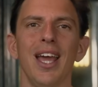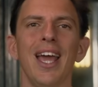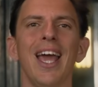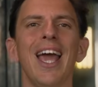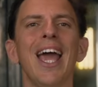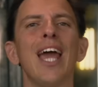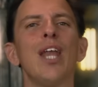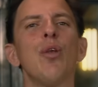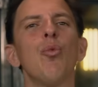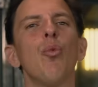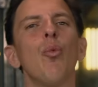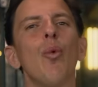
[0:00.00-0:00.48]

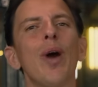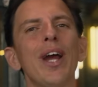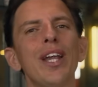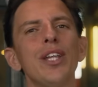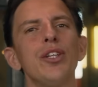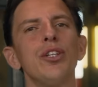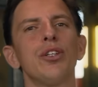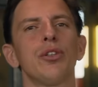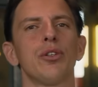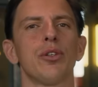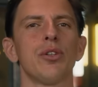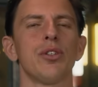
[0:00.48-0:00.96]
and
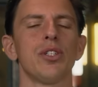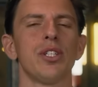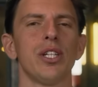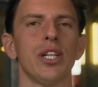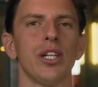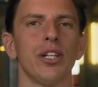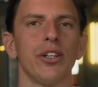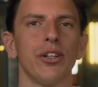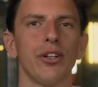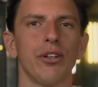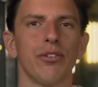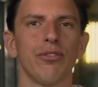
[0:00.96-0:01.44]
when you'll
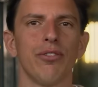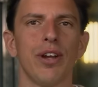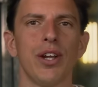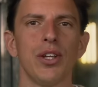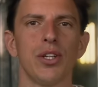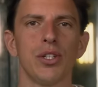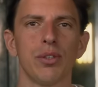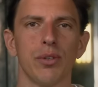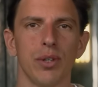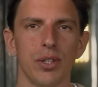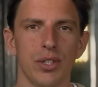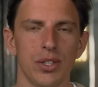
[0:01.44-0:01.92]
consider your
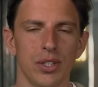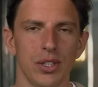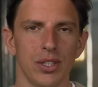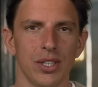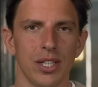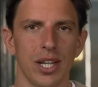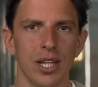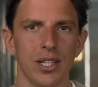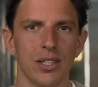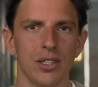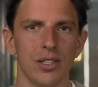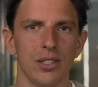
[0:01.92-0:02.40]
venture a
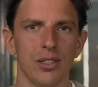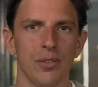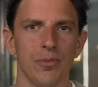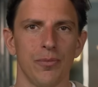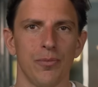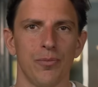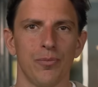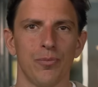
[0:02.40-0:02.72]
success.